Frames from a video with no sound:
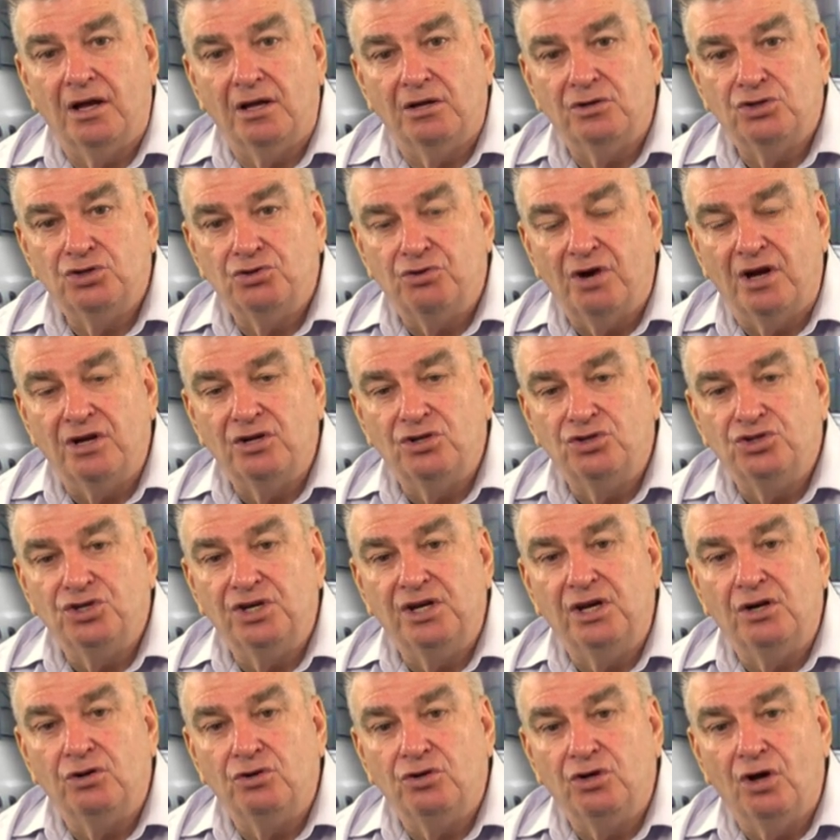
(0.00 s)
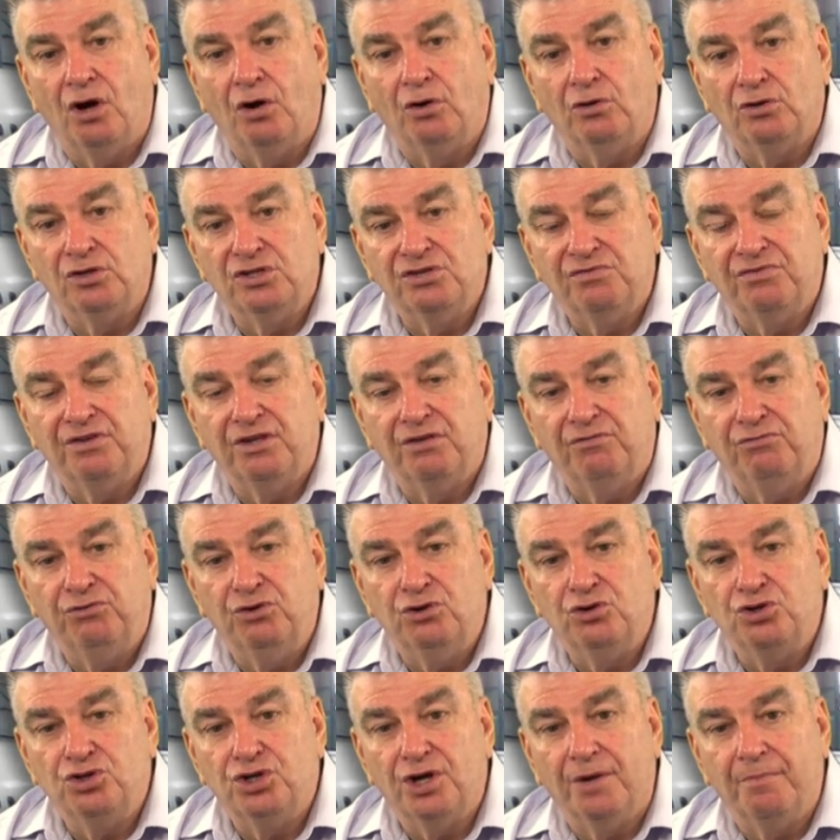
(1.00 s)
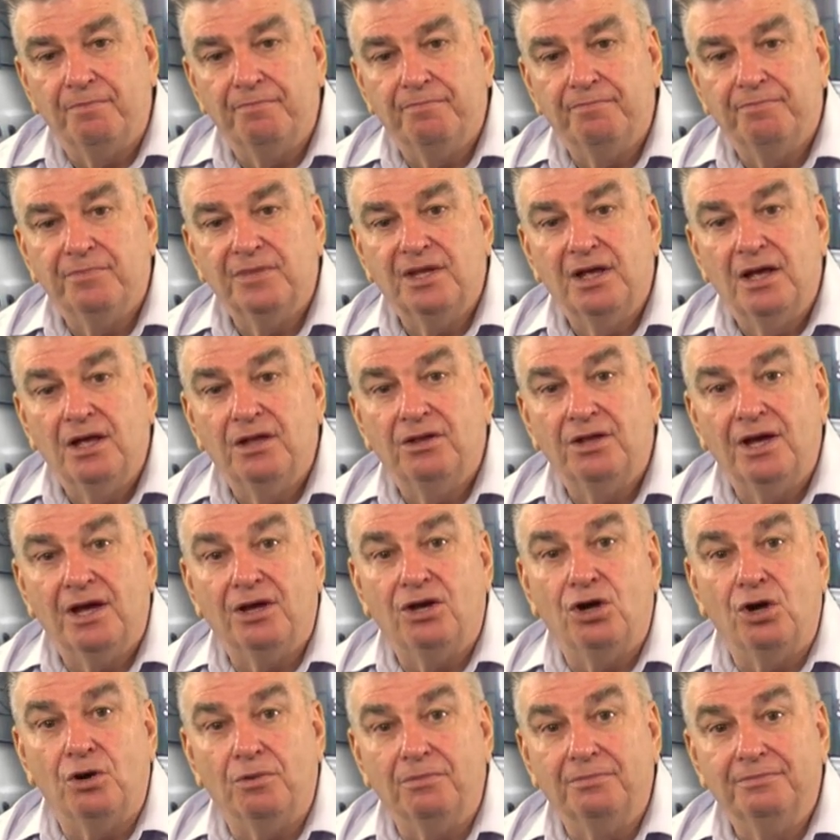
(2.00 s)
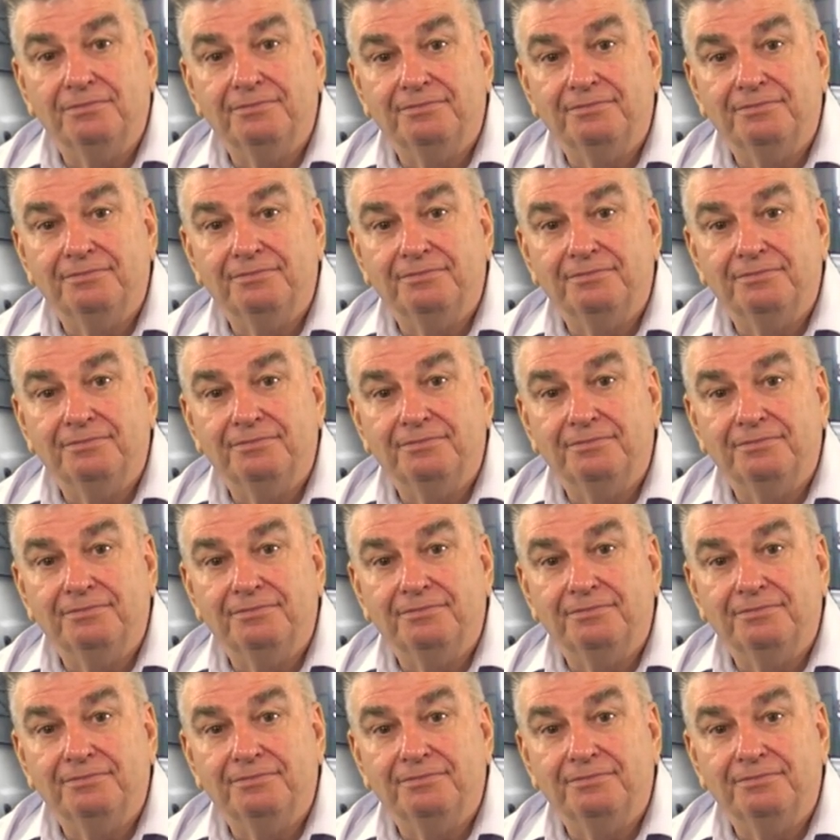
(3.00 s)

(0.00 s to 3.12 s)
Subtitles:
strategy and goals for the future. Thank you.